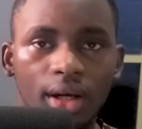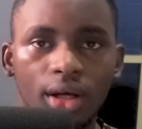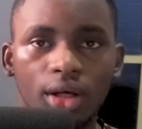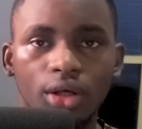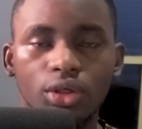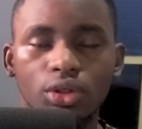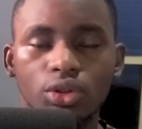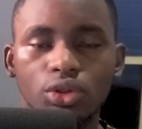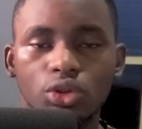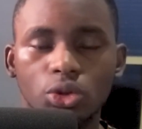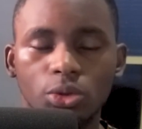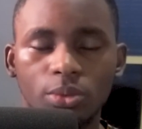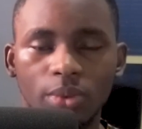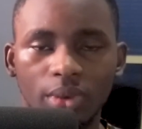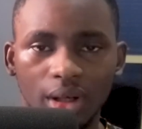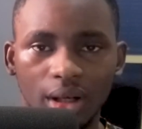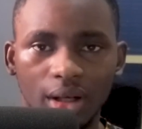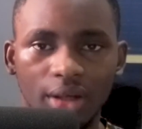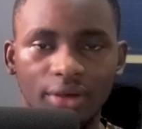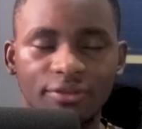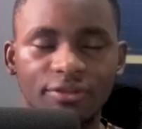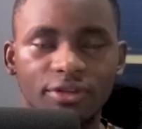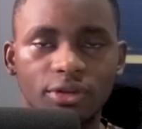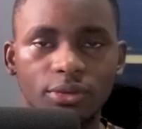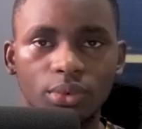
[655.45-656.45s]
youtube
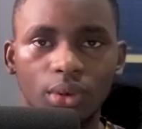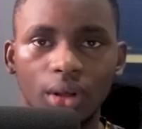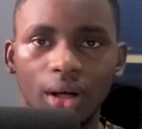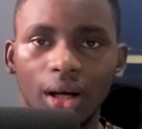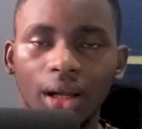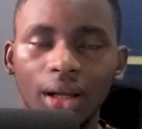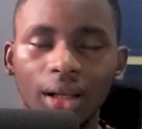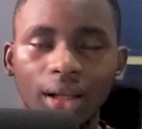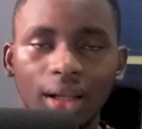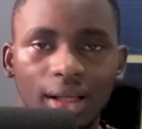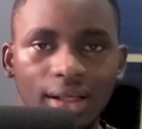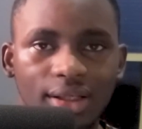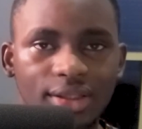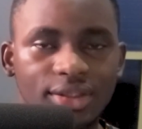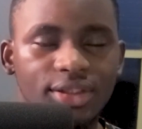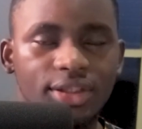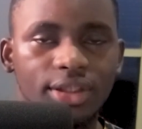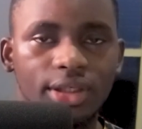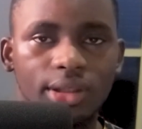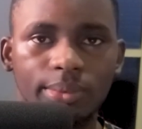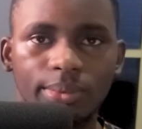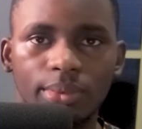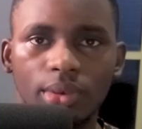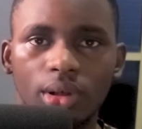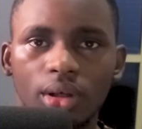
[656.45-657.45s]
and facebook are
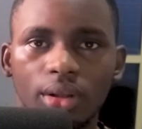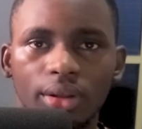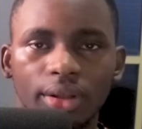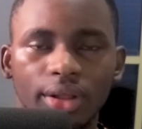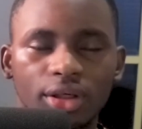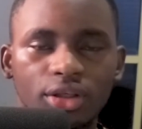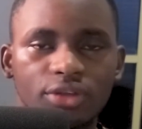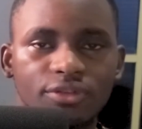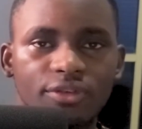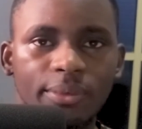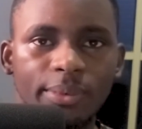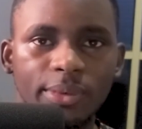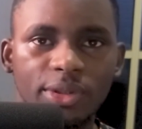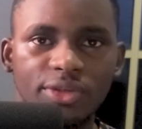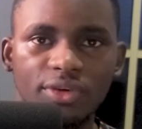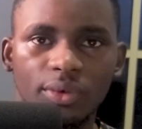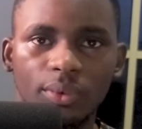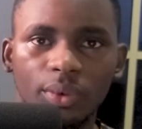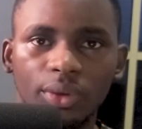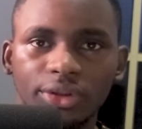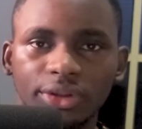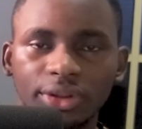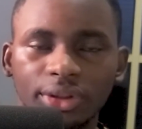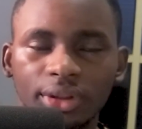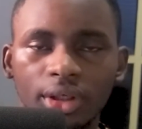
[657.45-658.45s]
landscape thank you very much for
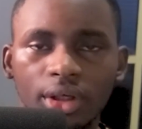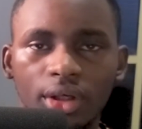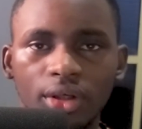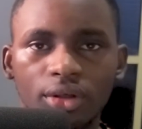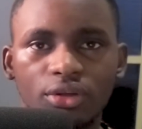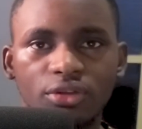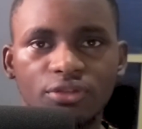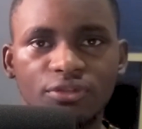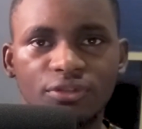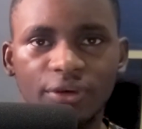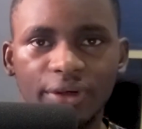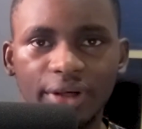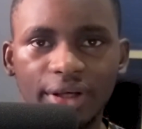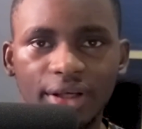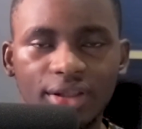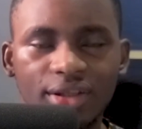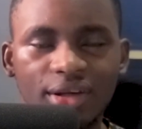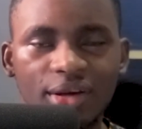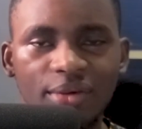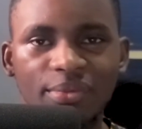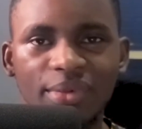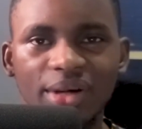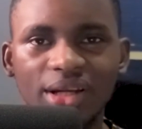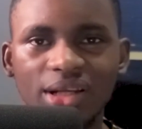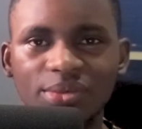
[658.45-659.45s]
watching don't forget
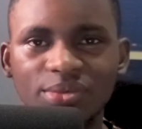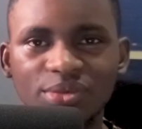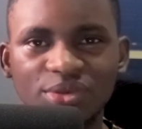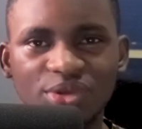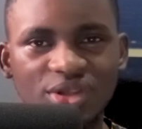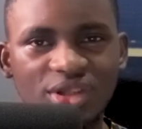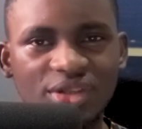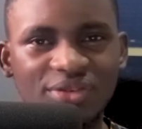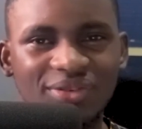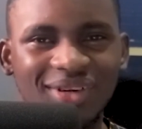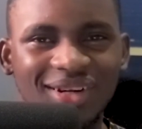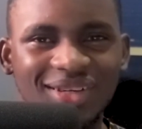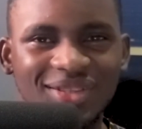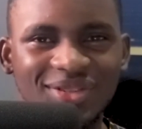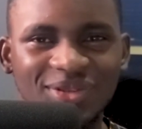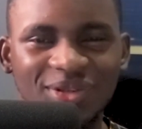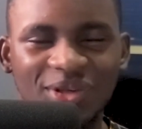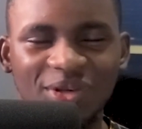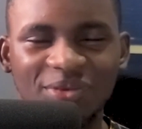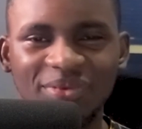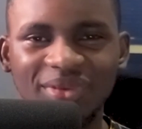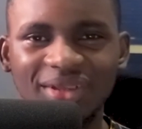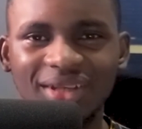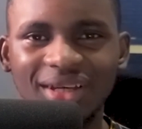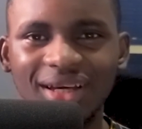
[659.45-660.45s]
my name is joseph
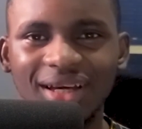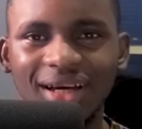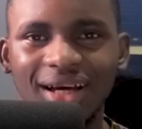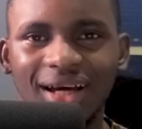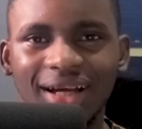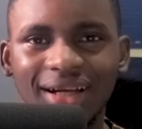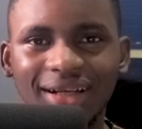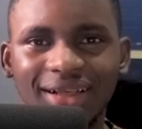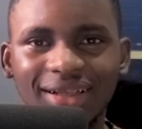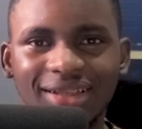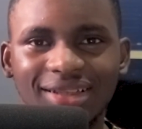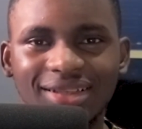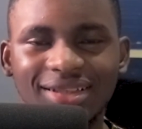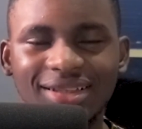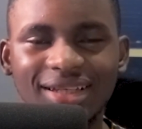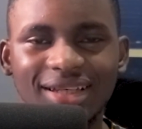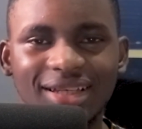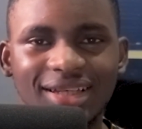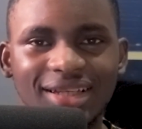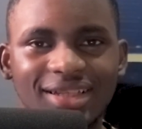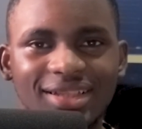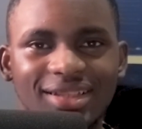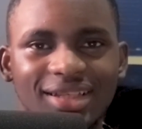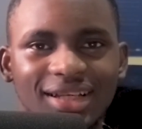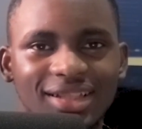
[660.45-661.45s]
Olasukomi and this
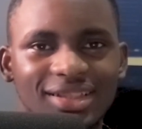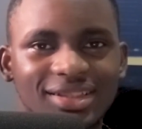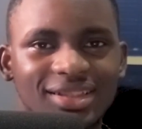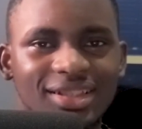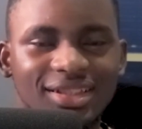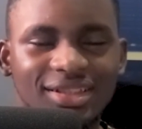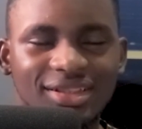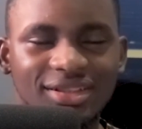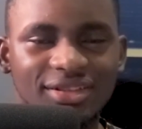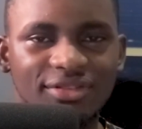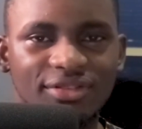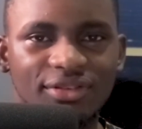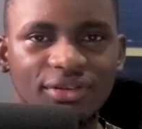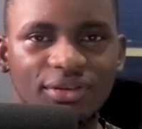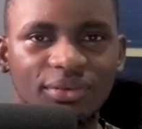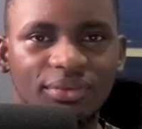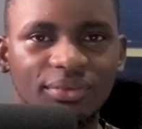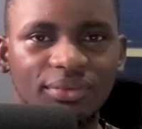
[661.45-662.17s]
is Extensiveall